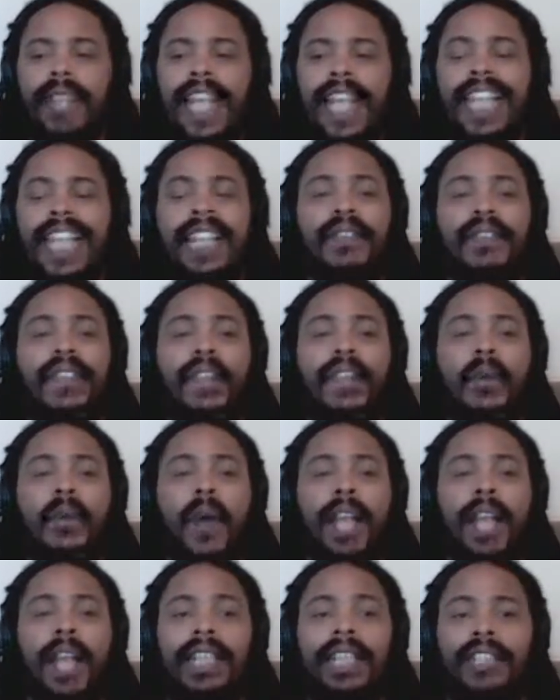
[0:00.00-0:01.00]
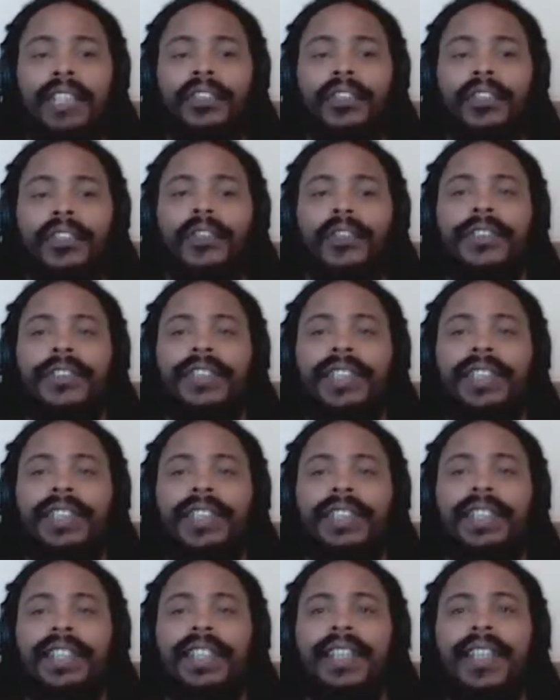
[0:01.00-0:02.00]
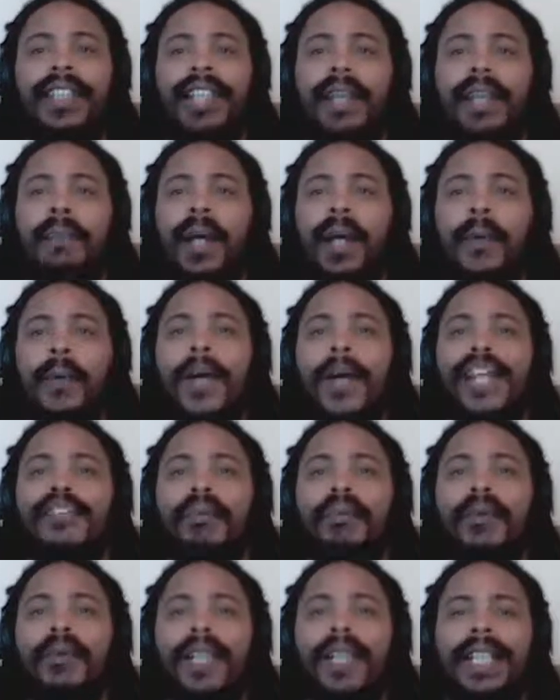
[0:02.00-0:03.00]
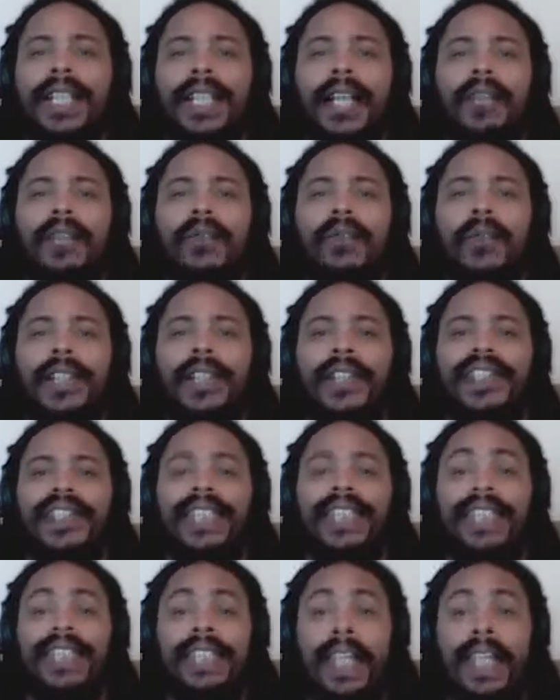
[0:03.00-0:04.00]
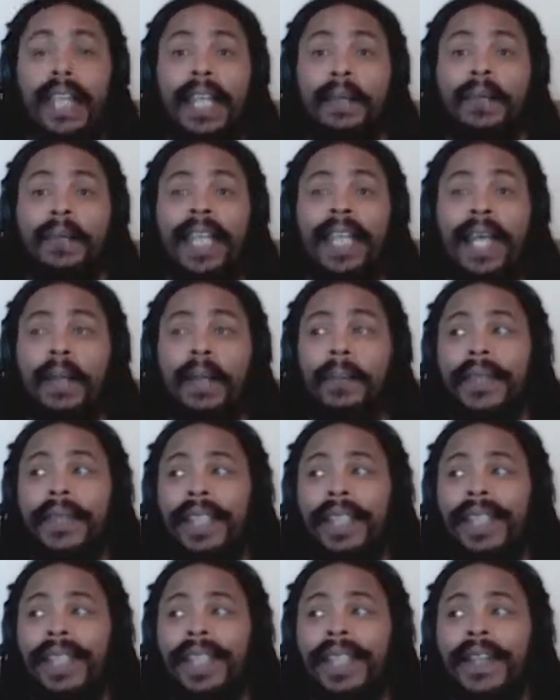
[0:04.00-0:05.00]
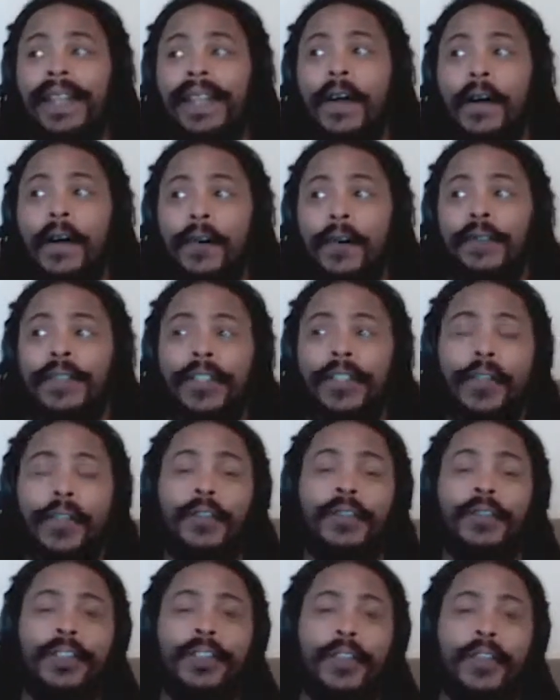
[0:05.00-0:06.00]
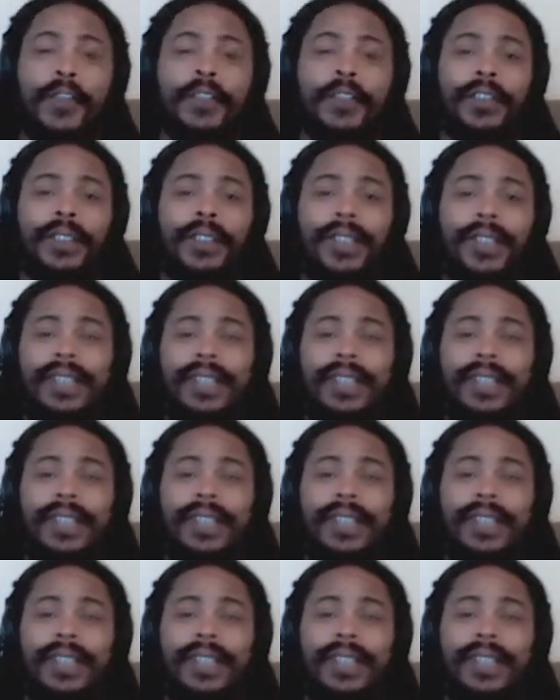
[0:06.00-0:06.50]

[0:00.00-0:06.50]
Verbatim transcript: and even the quality shows, as my wife pointed out, was the same damn thing over and over and over.